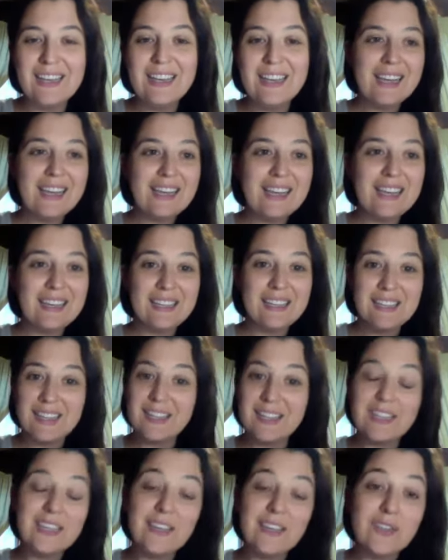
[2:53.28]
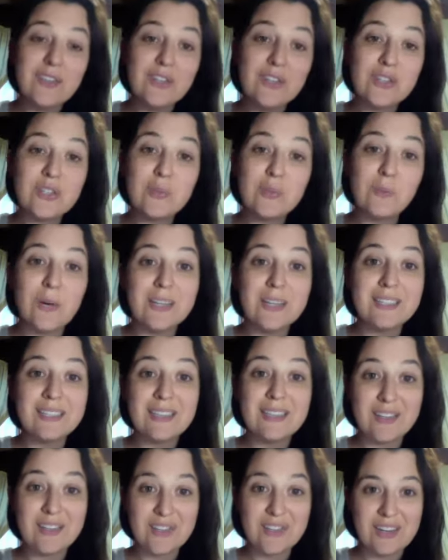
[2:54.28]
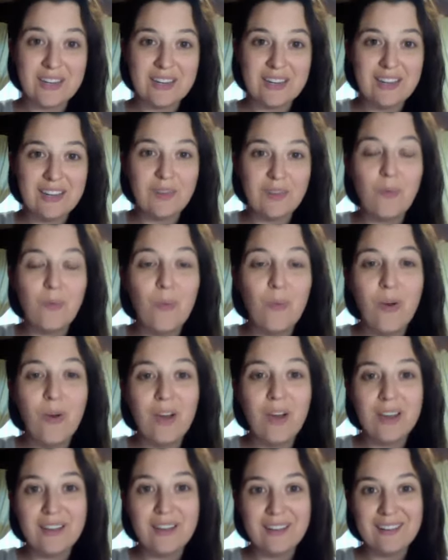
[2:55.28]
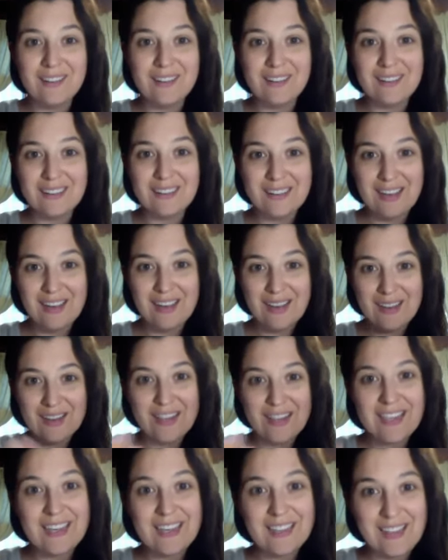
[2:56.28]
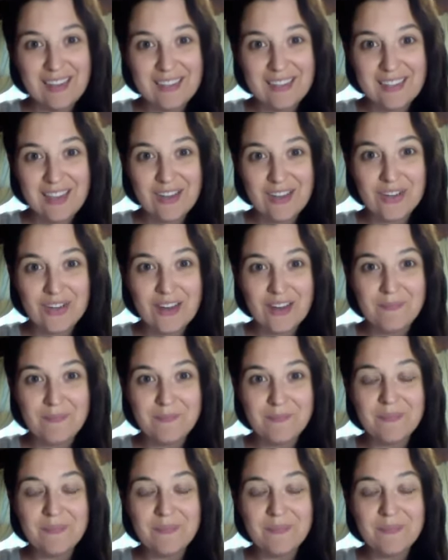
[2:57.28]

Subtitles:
in even just one session, in one healing session.